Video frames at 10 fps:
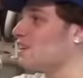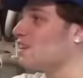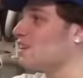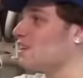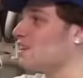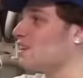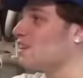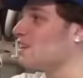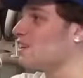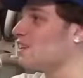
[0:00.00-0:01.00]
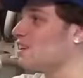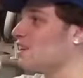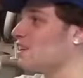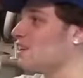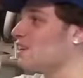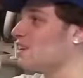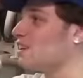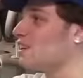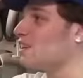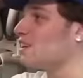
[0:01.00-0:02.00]

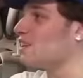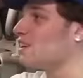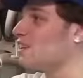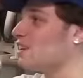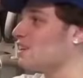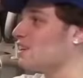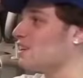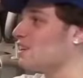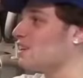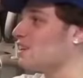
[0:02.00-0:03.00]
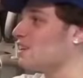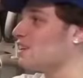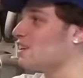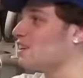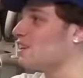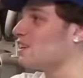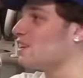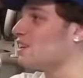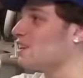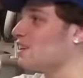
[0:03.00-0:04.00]

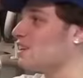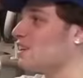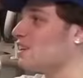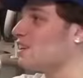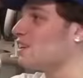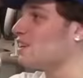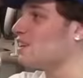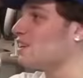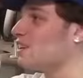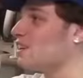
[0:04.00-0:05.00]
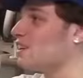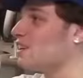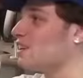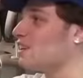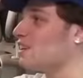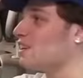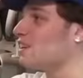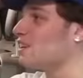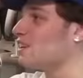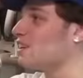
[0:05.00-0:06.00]

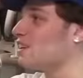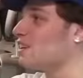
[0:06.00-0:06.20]
No words are spoken by the person on screen.